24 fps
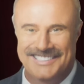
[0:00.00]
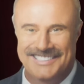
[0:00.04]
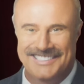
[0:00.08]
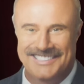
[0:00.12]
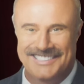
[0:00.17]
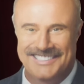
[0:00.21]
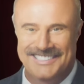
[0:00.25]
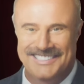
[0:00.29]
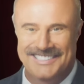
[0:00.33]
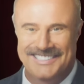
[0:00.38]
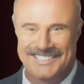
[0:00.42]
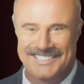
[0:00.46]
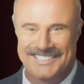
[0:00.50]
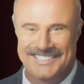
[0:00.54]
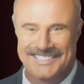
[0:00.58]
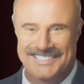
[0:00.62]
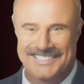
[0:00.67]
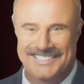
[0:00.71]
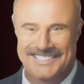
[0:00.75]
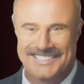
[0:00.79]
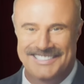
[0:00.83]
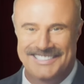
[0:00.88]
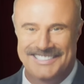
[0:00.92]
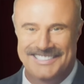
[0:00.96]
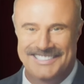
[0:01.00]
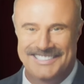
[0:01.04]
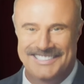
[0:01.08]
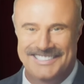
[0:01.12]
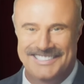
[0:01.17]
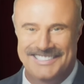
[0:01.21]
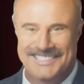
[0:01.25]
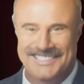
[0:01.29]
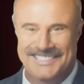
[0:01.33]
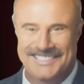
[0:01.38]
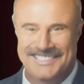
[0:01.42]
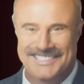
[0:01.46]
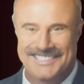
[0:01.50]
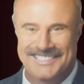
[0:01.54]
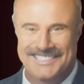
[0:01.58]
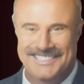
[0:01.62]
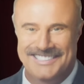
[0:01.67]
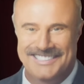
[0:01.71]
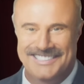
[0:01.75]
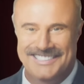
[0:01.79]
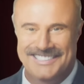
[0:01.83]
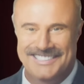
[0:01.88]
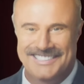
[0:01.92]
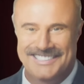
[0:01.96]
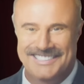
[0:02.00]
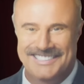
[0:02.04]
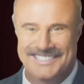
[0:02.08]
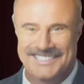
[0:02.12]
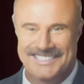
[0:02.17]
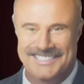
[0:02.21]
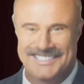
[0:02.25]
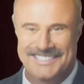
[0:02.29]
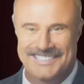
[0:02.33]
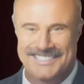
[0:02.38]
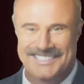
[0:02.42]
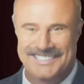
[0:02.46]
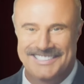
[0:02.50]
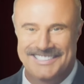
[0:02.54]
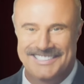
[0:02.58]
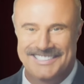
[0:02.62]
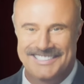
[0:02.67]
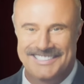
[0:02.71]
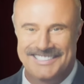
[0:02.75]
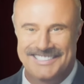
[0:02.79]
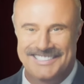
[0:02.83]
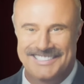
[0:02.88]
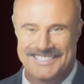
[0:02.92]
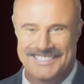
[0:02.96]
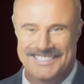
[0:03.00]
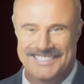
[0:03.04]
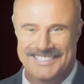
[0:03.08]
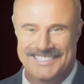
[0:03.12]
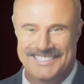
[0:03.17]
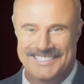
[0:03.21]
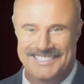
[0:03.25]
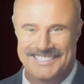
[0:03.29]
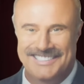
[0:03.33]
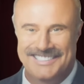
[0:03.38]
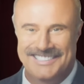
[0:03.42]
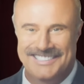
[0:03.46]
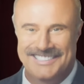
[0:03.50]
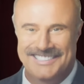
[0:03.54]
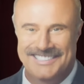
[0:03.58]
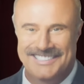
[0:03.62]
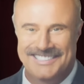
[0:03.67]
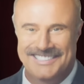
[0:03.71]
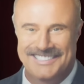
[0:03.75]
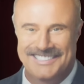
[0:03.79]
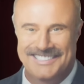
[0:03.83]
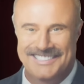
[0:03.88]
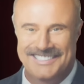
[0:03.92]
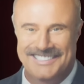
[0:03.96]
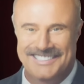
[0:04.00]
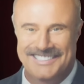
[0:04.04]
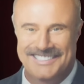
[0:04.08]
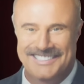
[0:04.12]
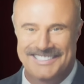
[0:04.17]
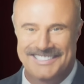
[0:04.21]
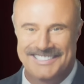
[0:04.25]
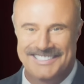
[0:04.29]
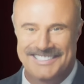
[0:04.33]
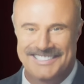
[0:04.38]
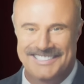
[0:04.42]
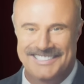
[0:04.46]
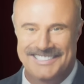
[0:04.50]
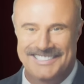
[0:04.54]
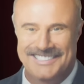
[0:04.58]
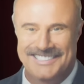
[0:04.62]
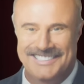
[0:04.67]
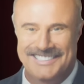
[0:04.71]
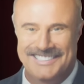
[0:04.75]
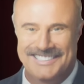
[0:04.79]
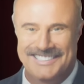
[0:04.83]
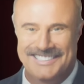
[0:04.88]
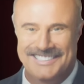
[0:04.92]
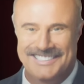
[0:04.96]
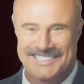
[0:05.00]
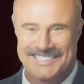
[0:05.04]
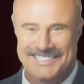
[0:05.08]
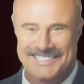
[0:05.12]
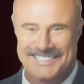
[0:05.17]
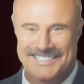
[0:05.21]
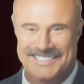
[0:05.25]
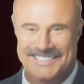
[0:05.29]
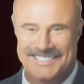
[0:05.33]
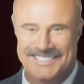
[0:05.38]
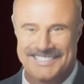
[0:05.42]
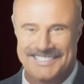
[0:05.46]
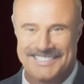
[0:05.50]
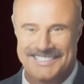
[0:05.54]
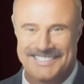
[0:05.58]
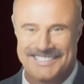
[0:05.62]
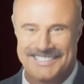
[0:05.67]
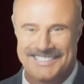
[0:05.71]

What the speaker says: [no speech]